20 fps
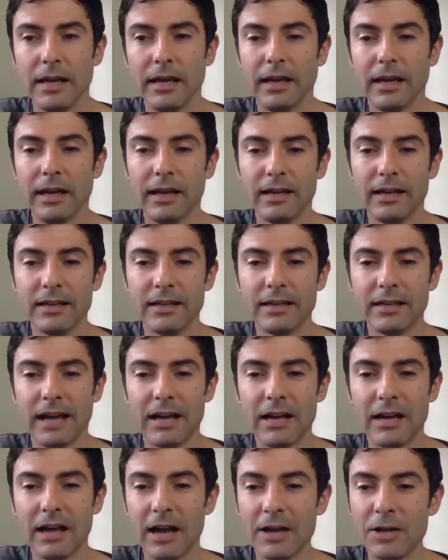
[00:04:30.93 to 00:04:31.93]
And
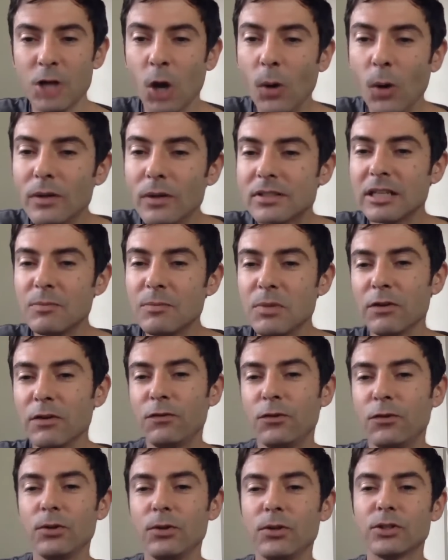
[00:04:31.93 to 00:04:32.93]
I know it's going to be a
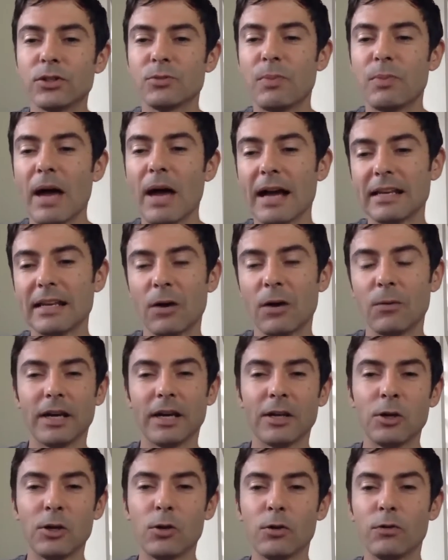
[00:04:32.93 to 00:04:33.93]
few years back now. We've
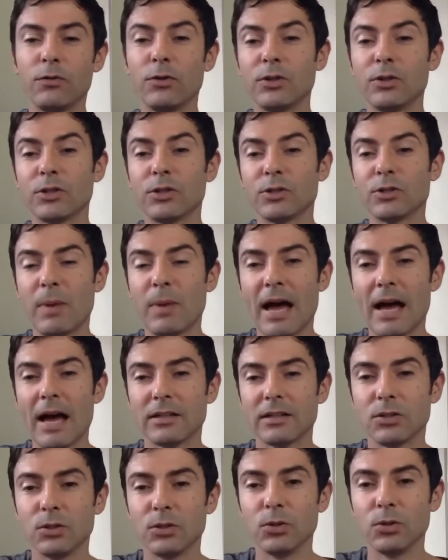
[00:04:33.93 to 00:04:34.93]
got to go a few years
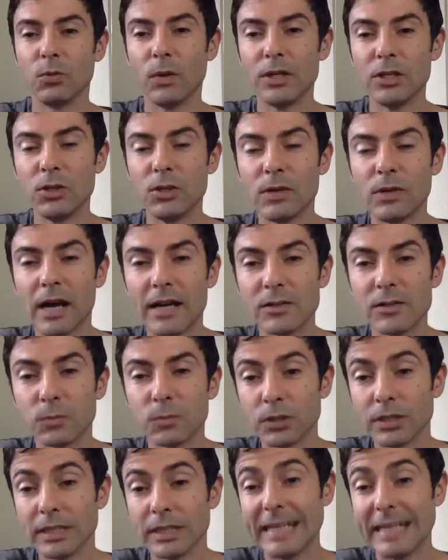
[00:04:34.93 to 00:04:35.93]
back to when you guys
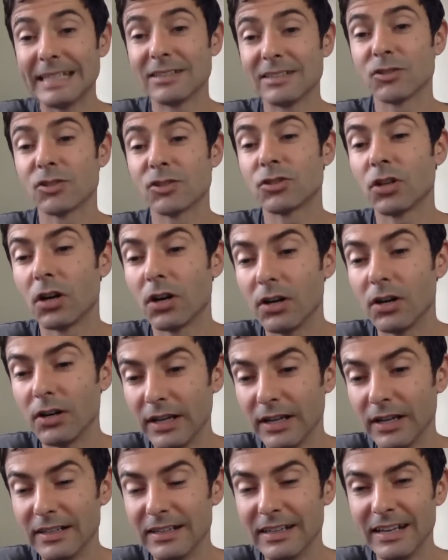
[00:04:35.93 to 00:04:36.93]
were getting
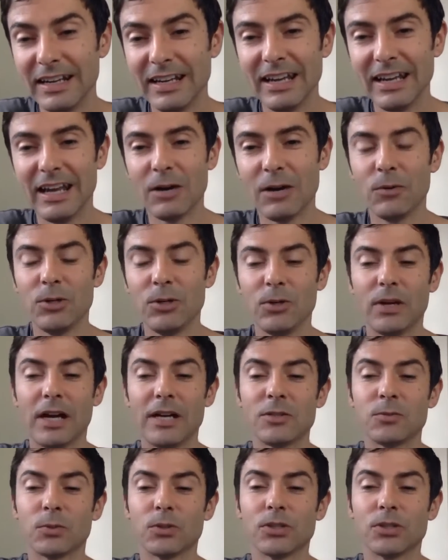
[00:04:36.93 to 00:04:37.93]
started and when you
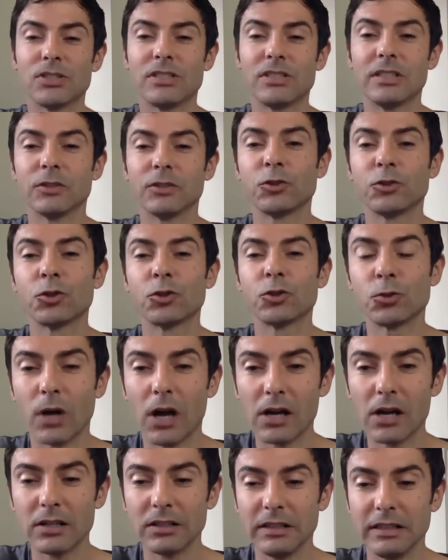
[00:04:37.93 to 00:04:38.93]
guys were still
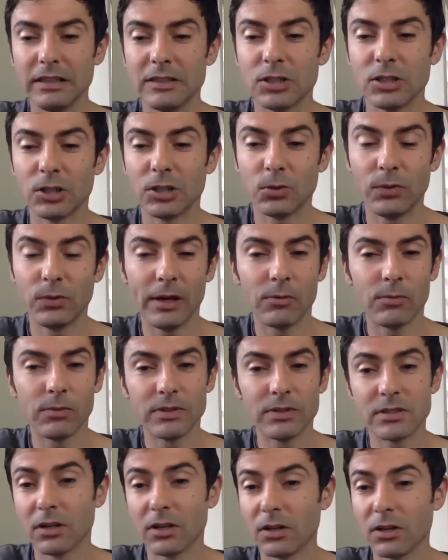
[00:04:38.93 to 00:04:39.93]
struggling to create
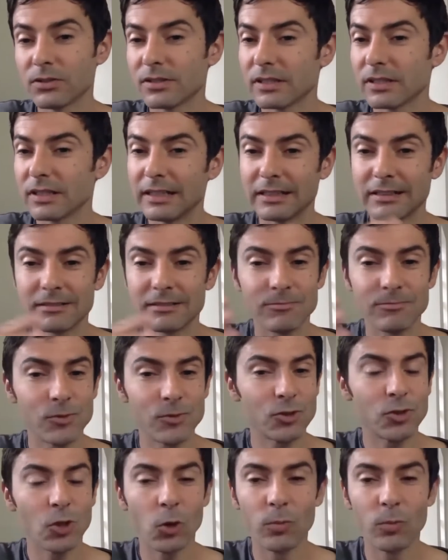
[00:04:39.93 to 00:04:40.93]
results like
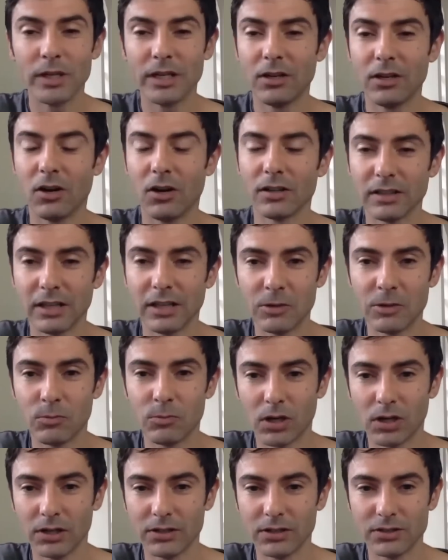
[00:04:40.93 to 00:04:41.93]
so many online
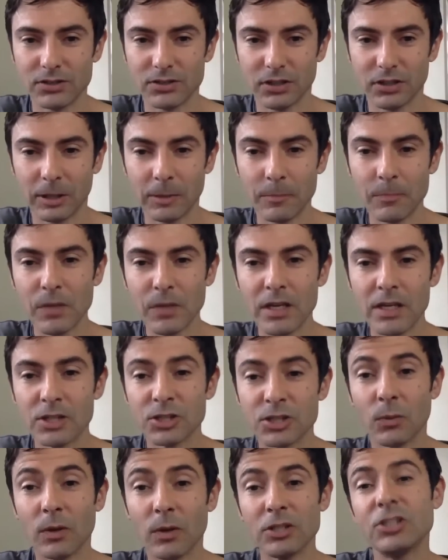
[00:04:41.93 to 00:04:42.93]
marketers are.
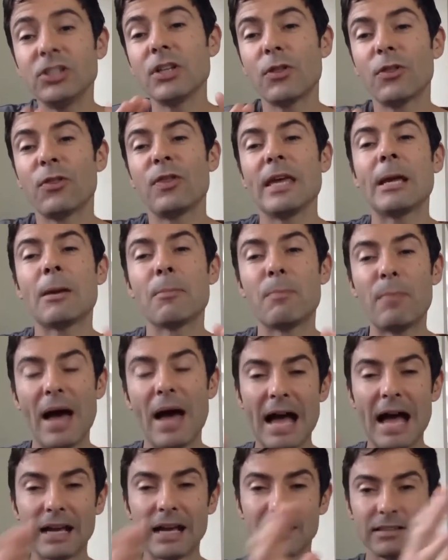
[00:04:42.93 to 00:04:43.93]
So I want you to think
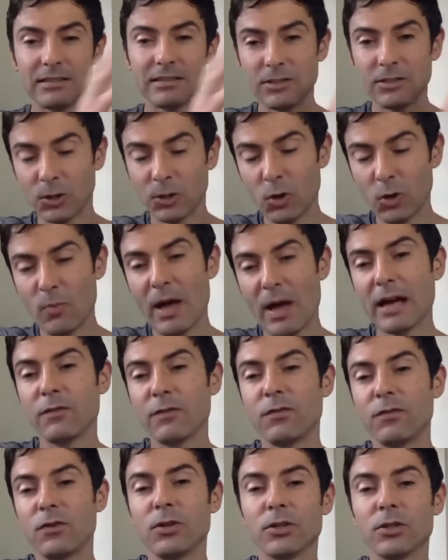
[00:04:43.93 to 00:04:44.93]
back, you know, go
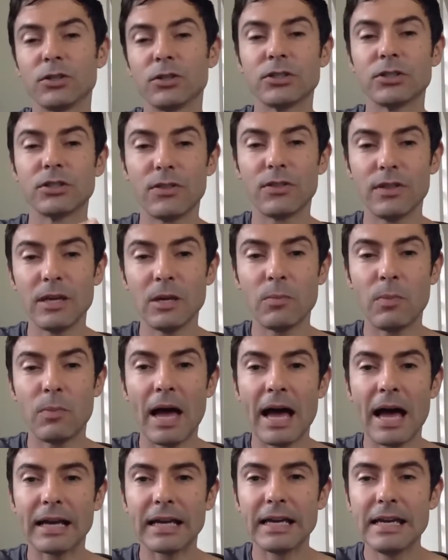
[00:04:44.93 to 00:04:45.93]
back a few years, think
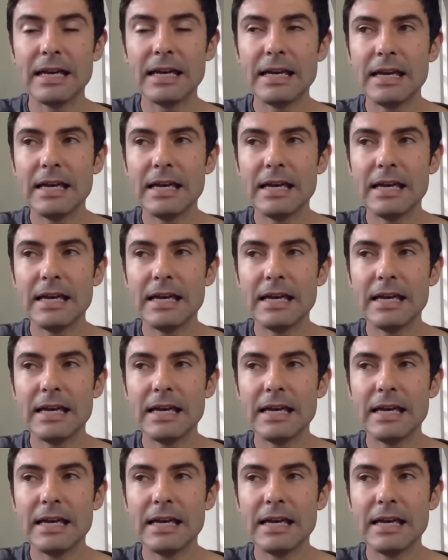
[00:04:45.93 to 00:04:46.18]
back,